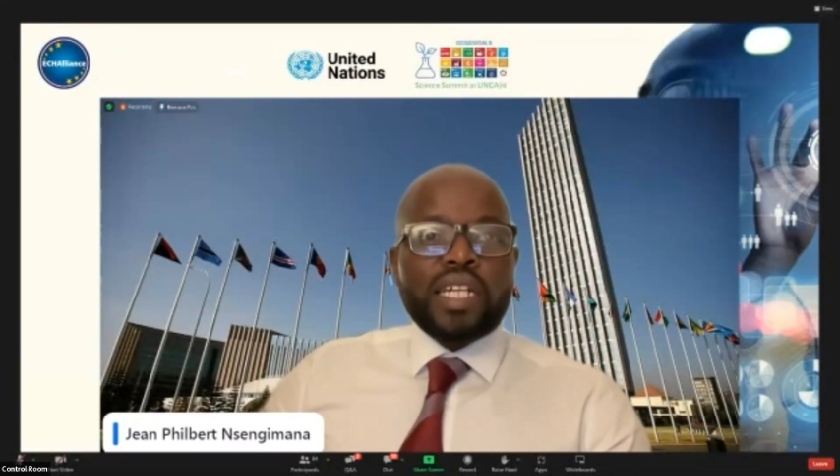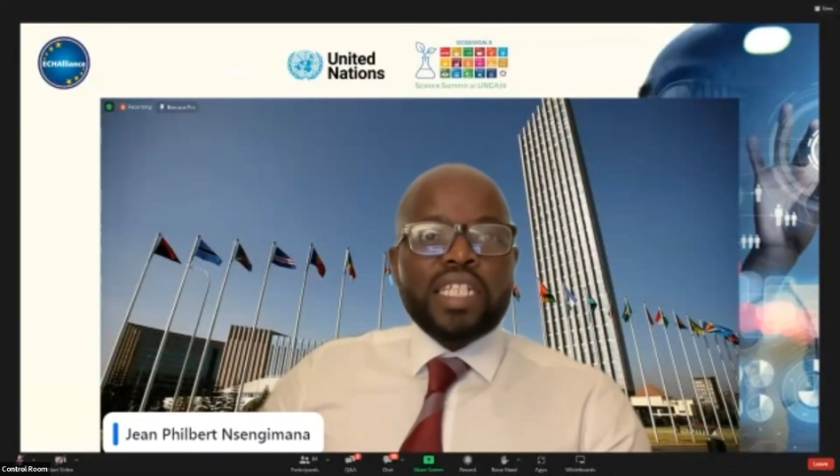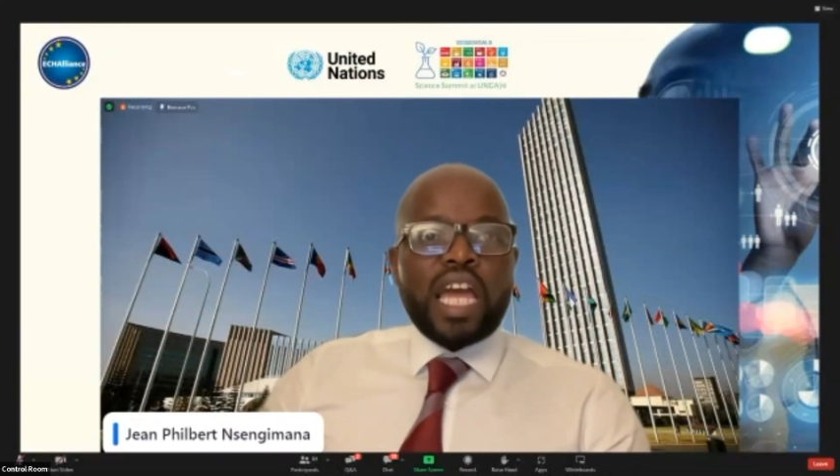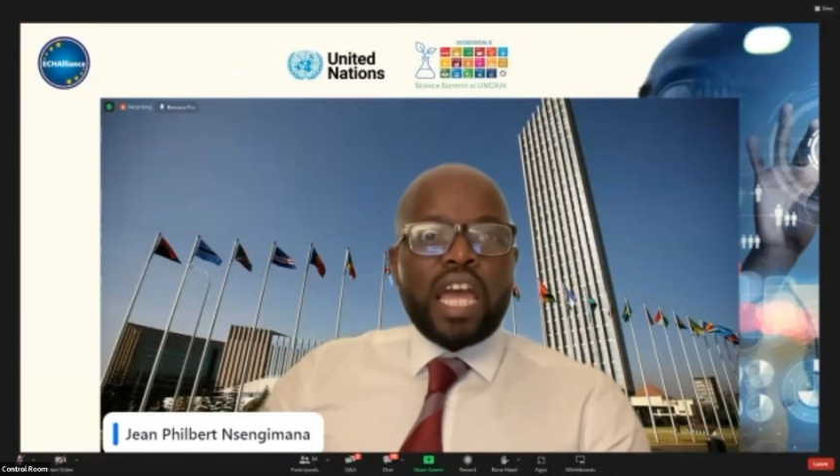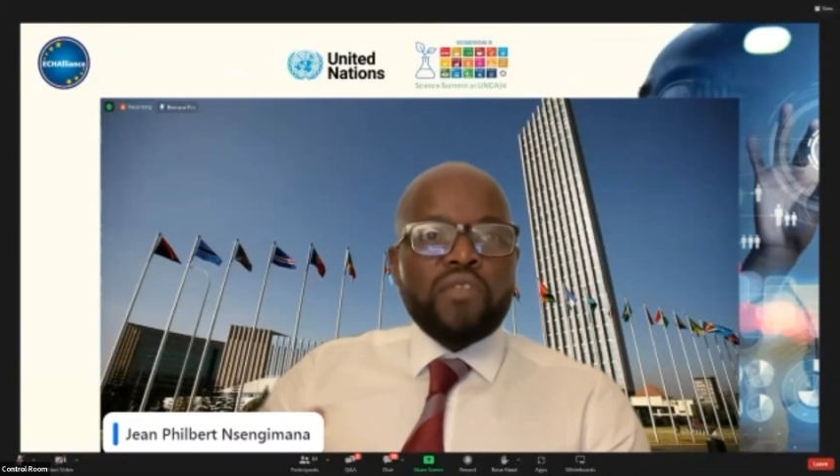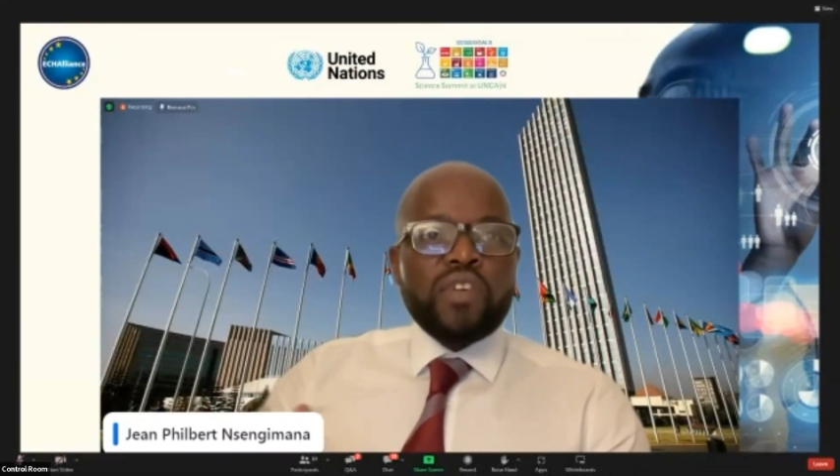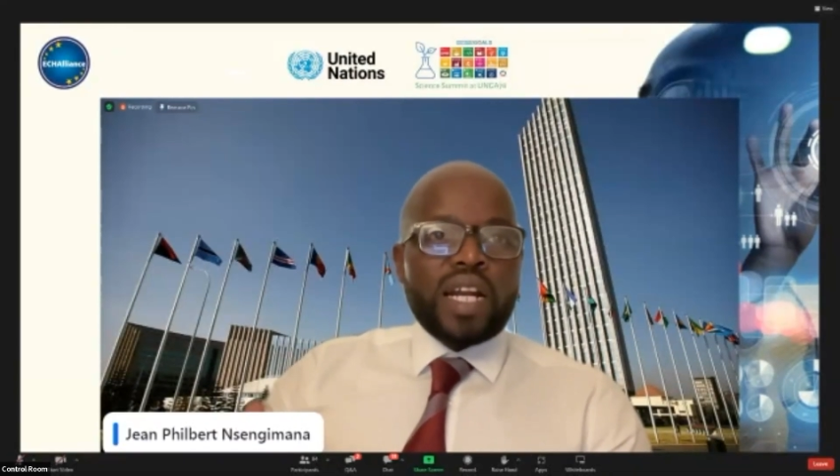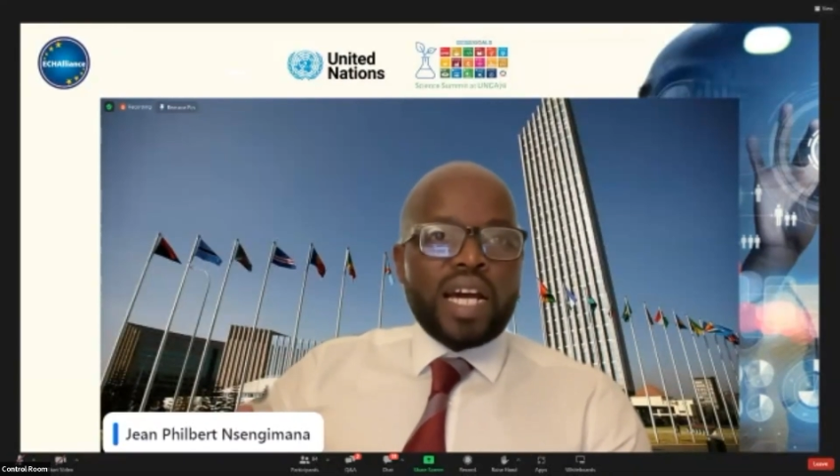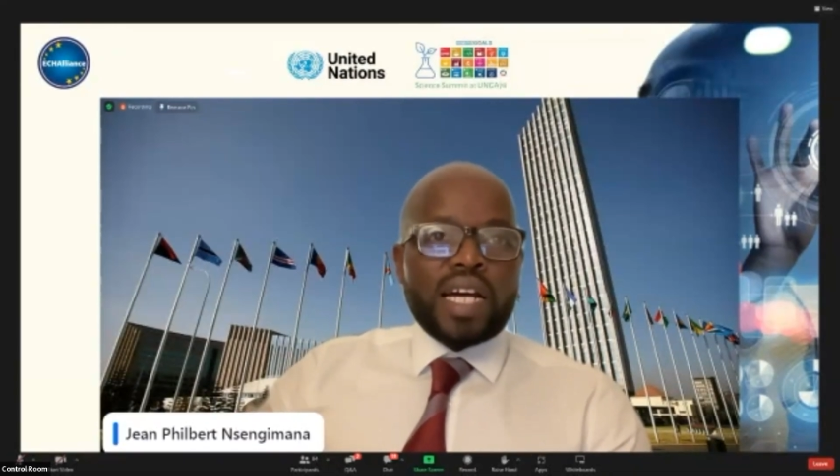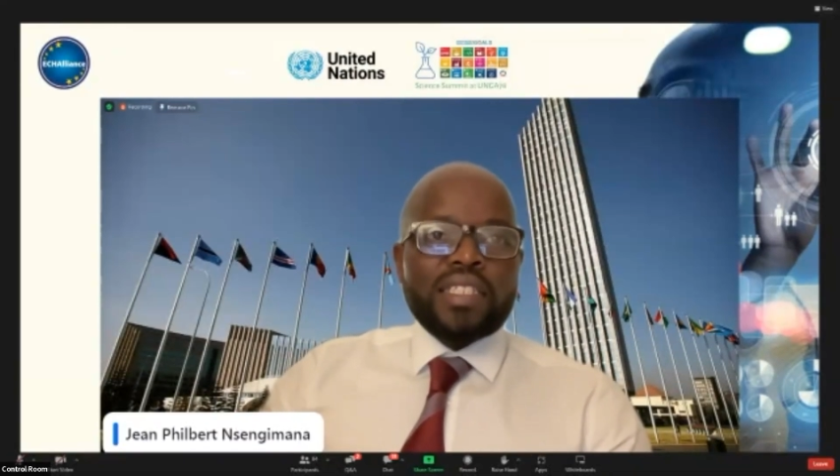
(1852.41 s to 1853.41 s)
everyone has
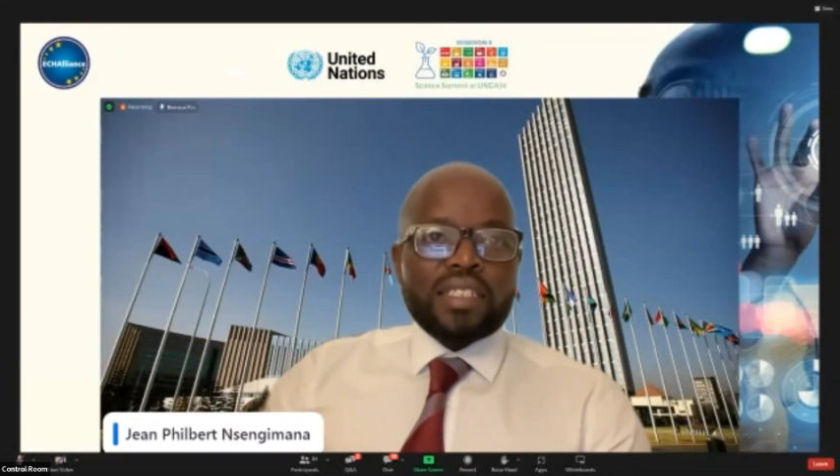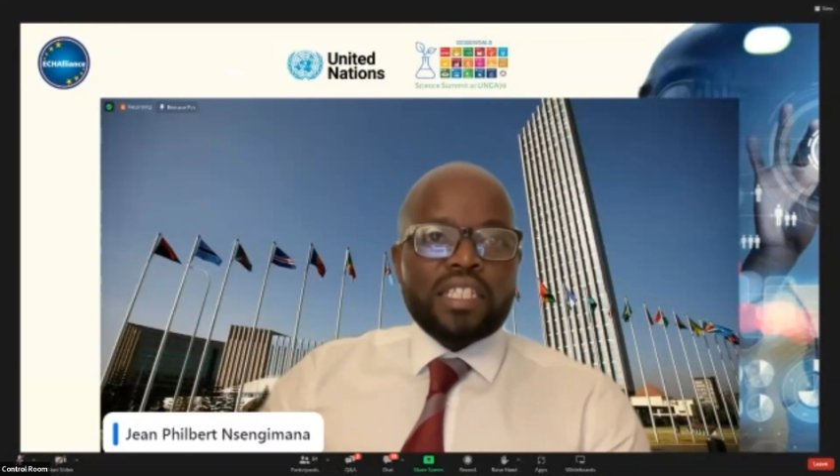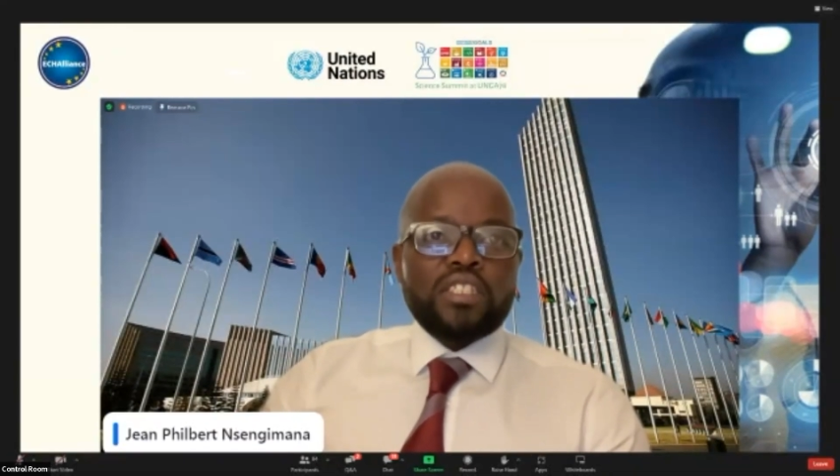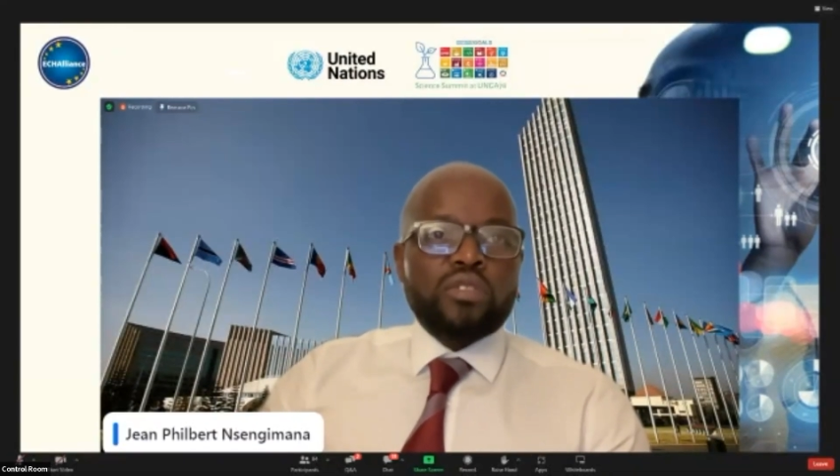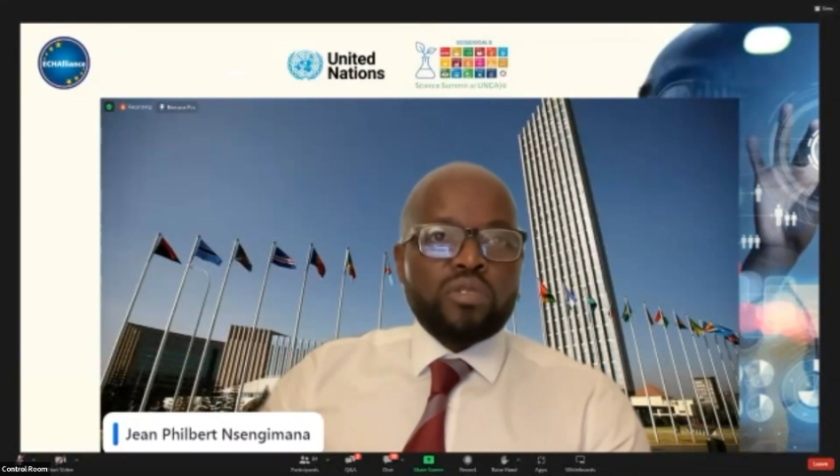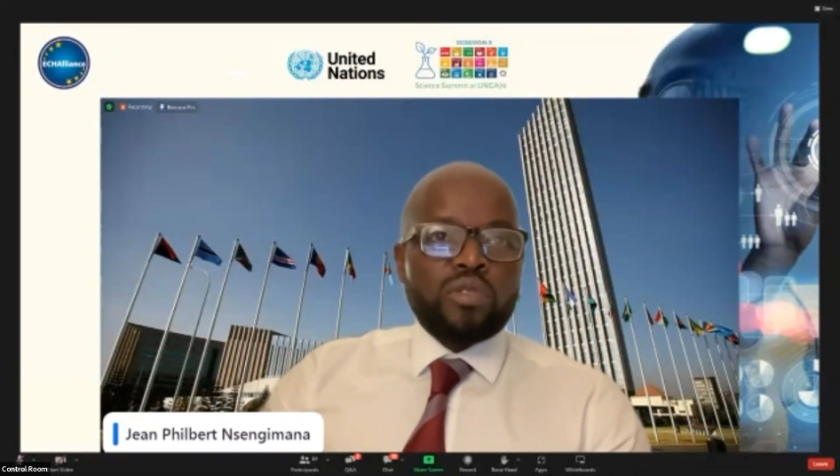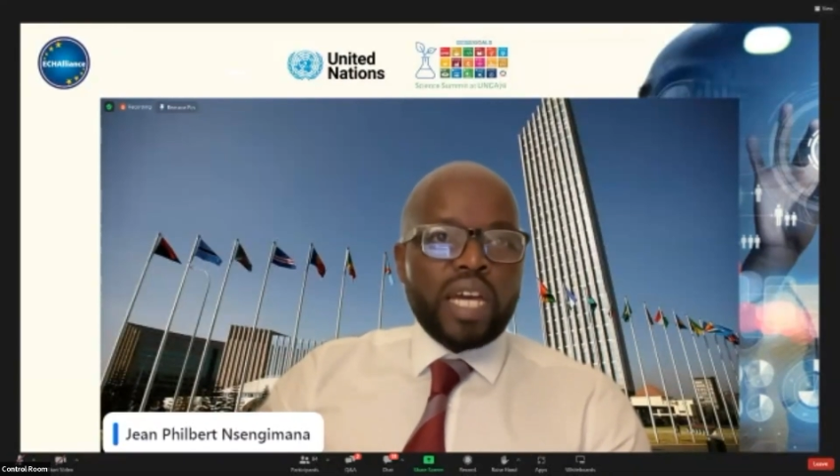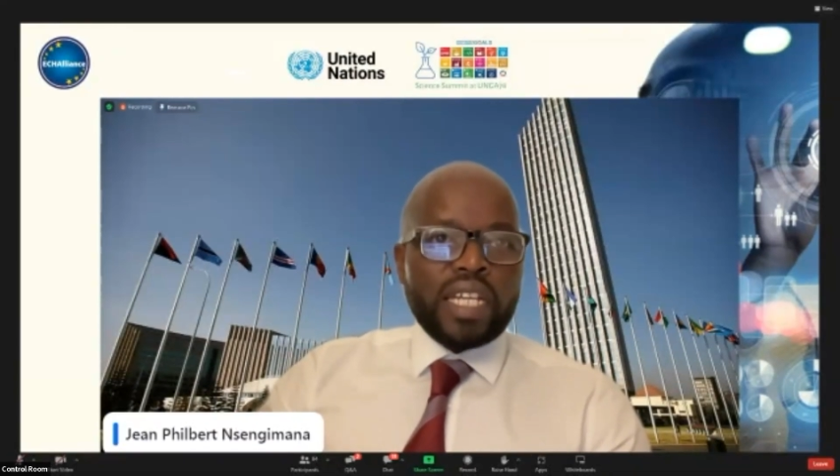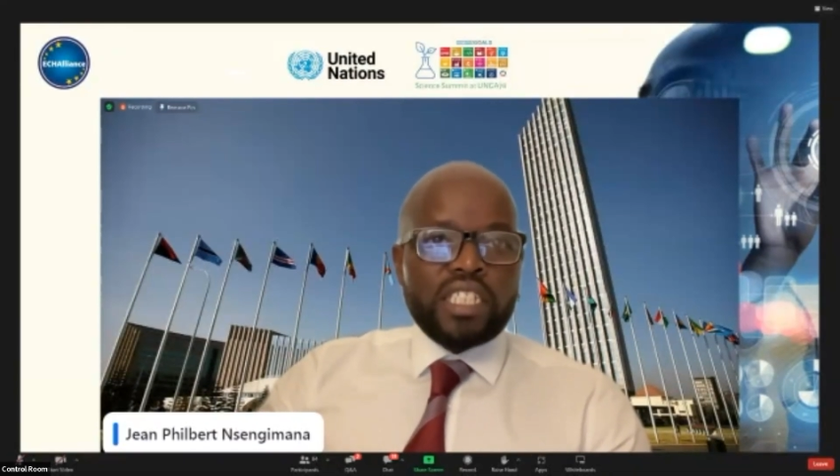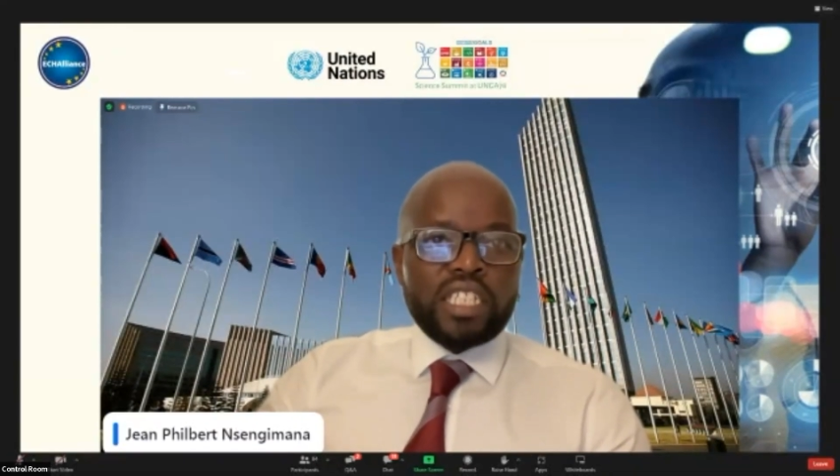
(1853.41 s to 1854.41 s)
access to a
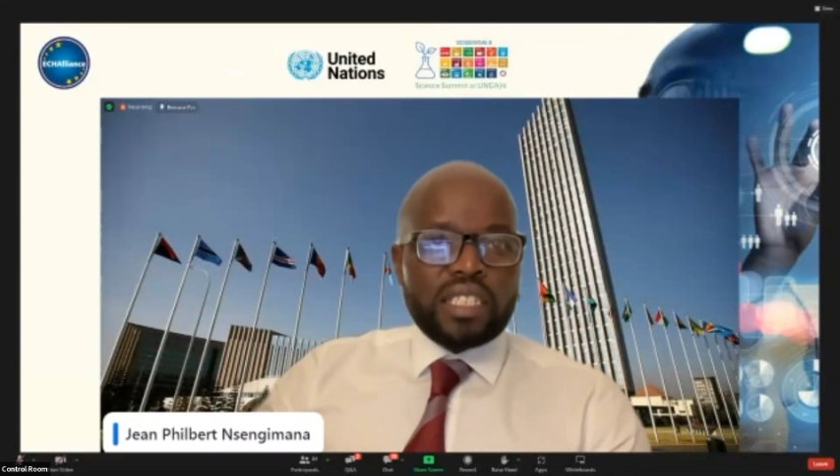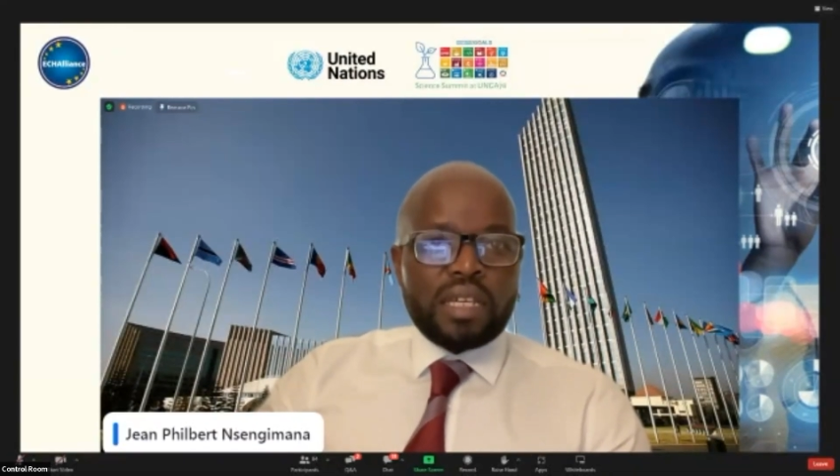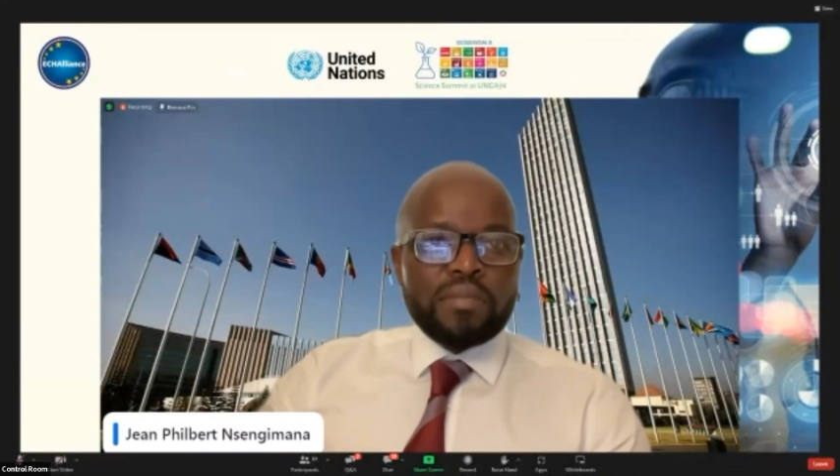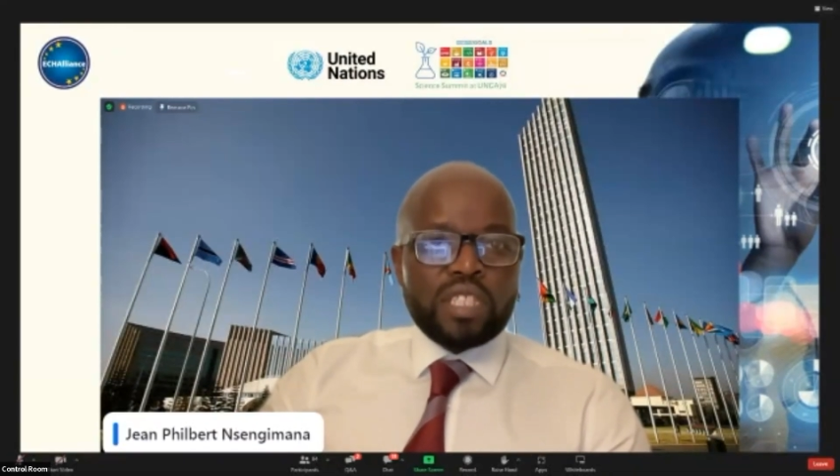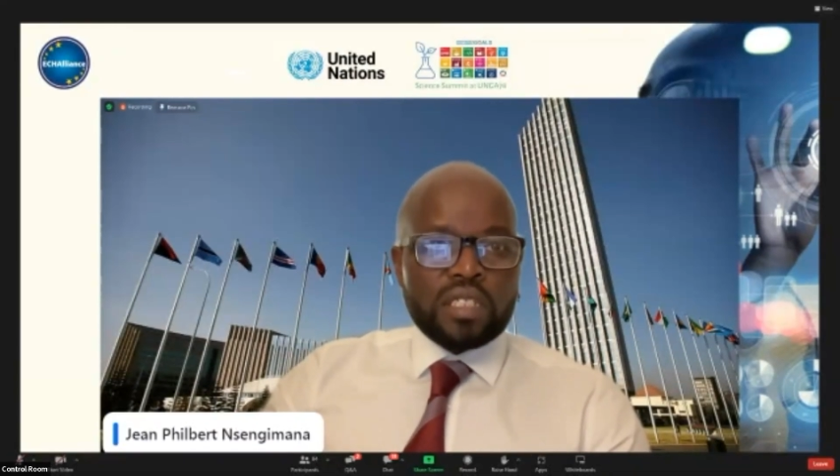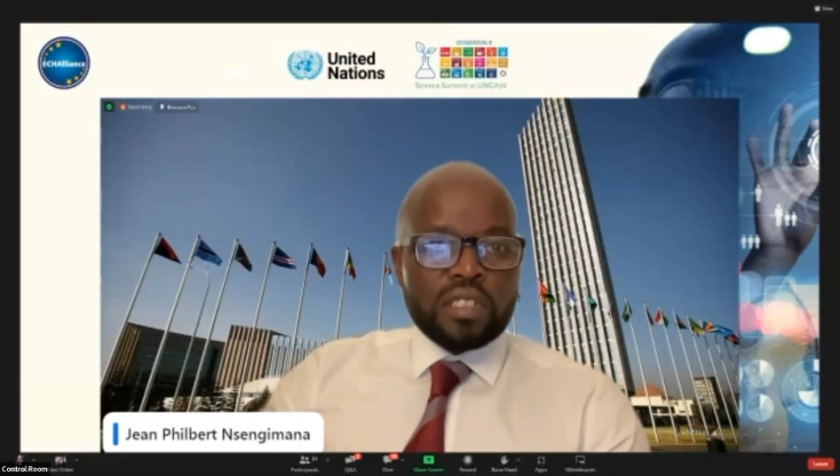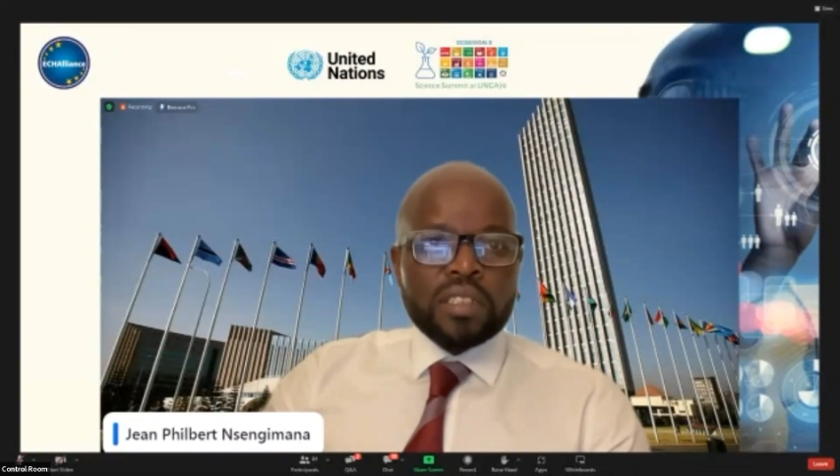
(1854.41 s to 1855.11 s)
GSM signal,